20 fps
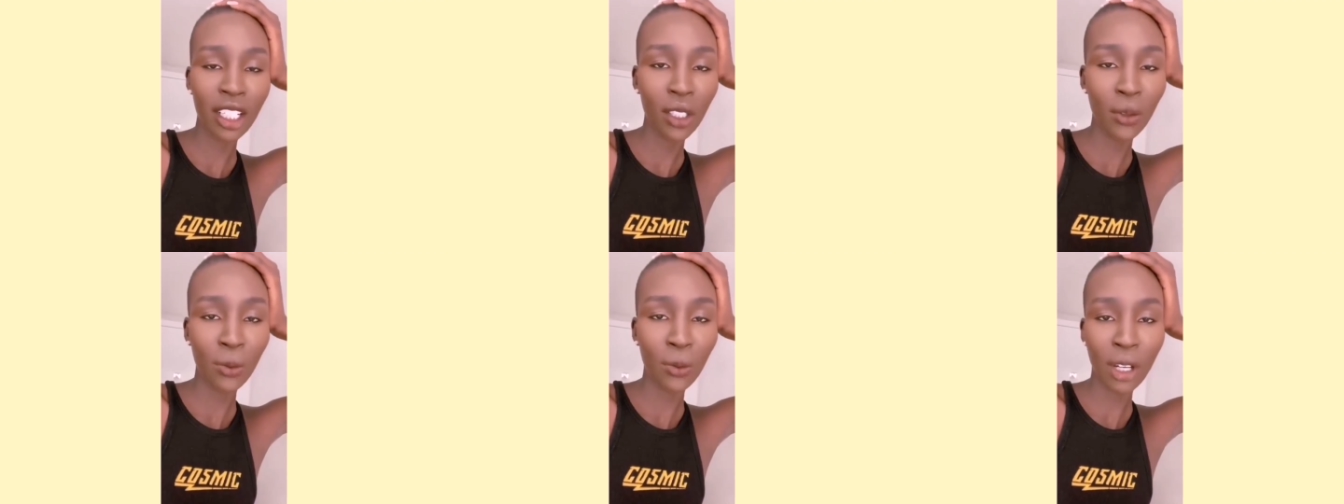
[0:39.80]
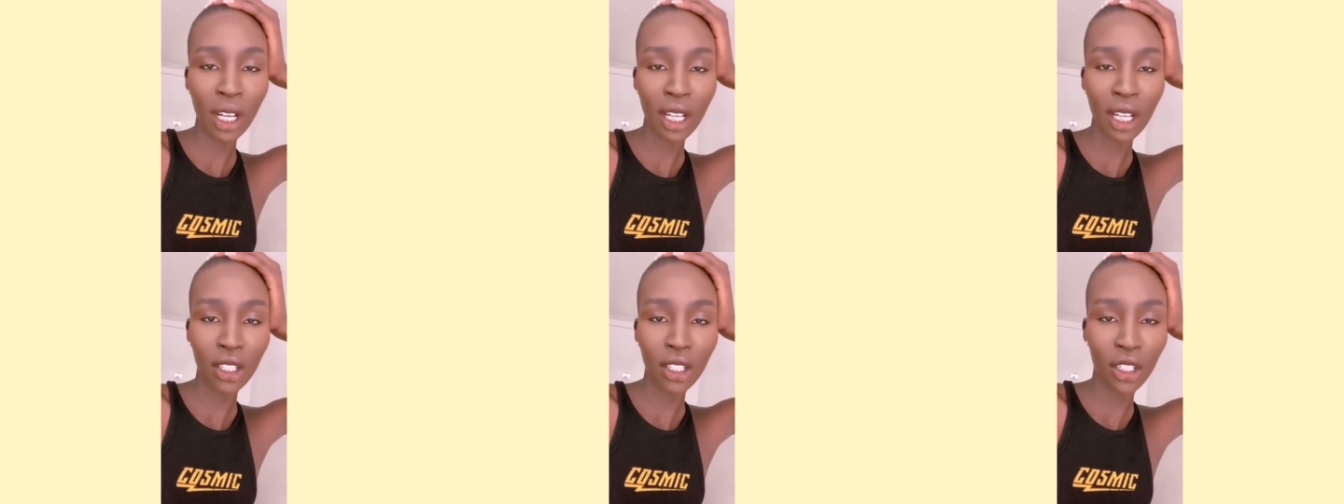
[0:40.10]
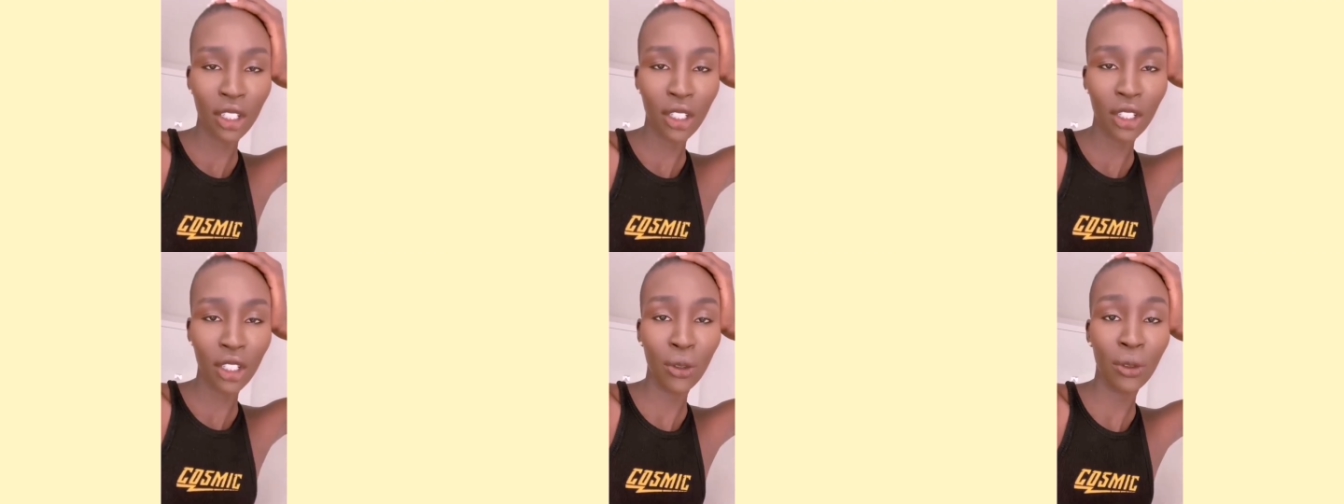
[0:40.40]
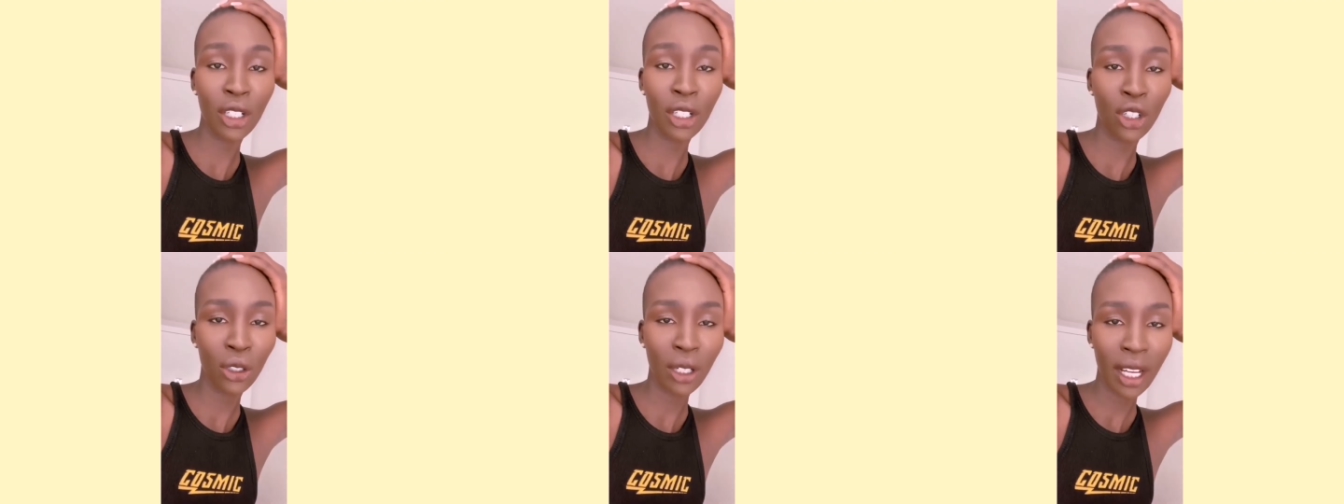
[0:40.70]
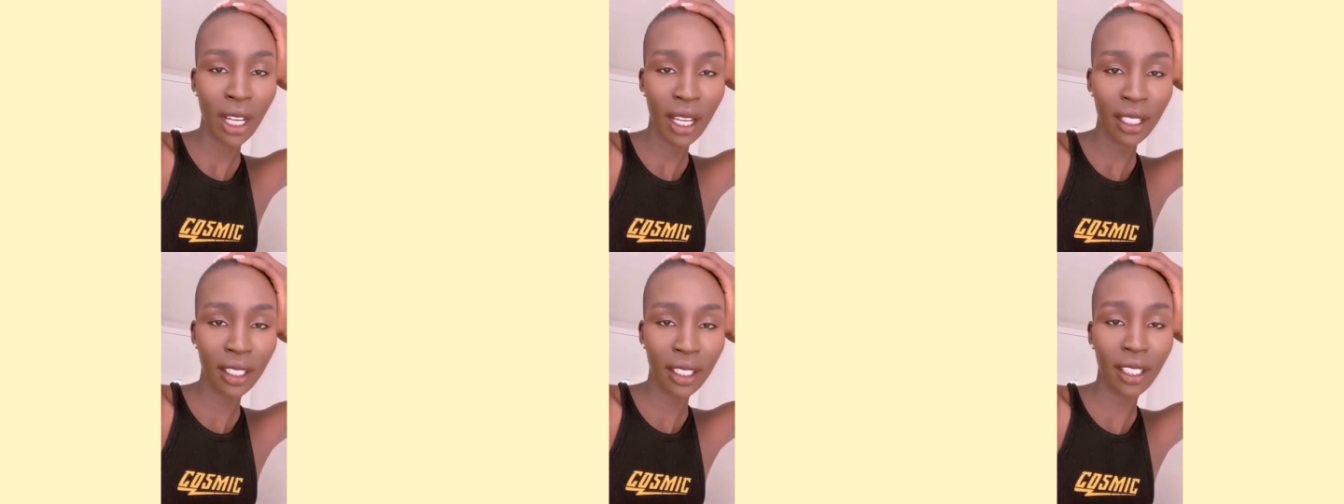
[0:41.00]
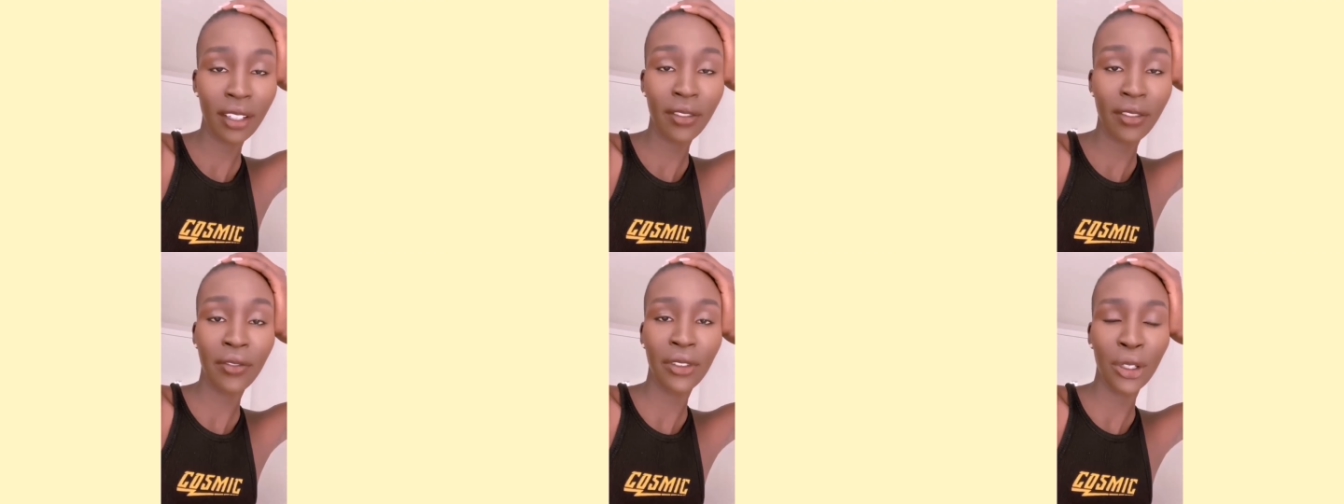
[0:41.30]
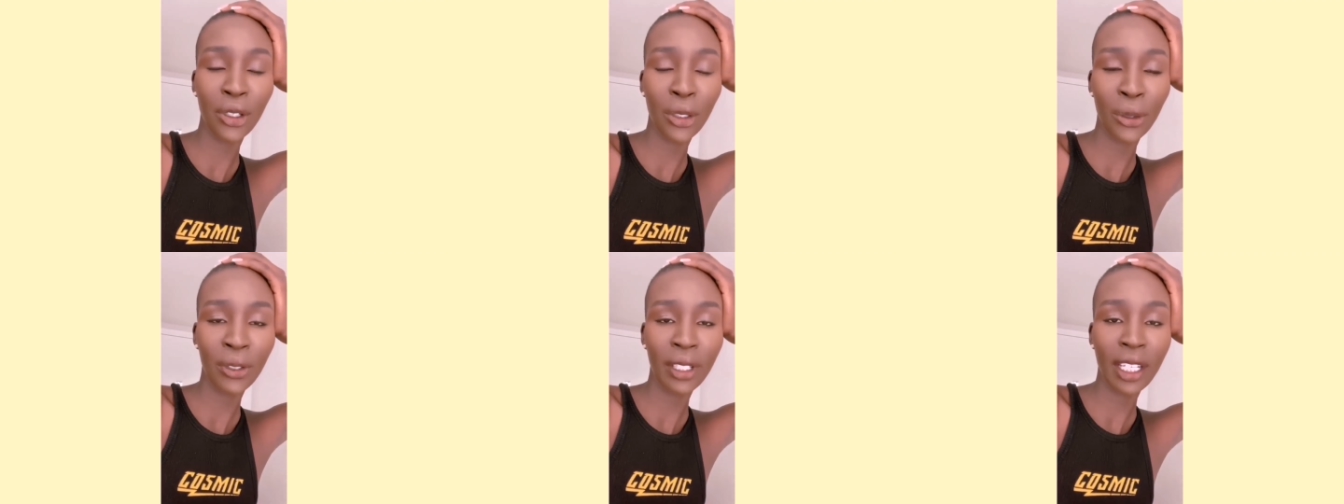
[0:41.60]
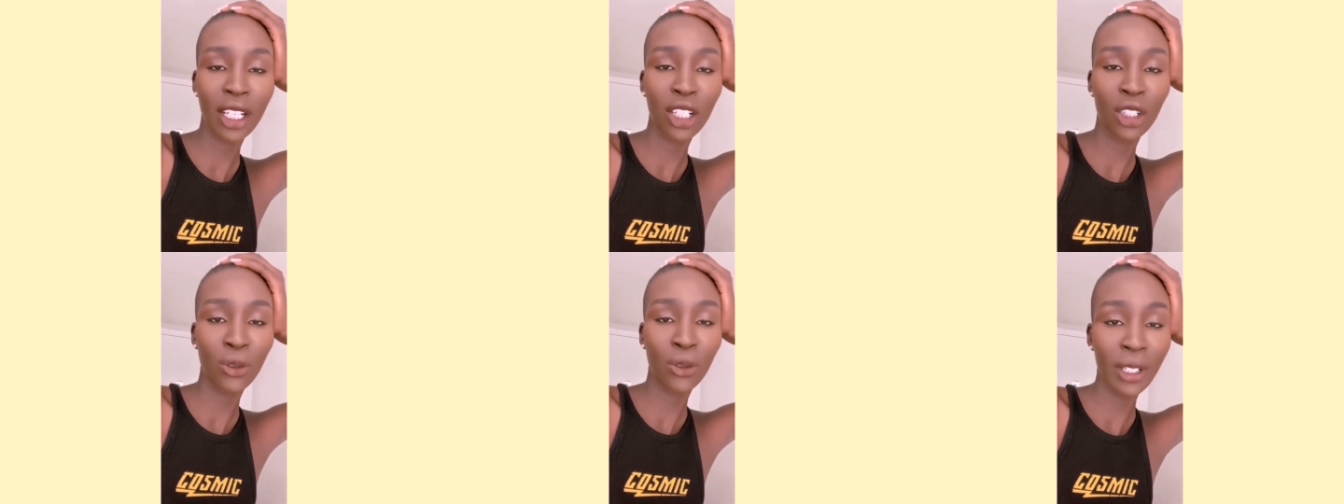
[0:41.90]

I just want to address the feud that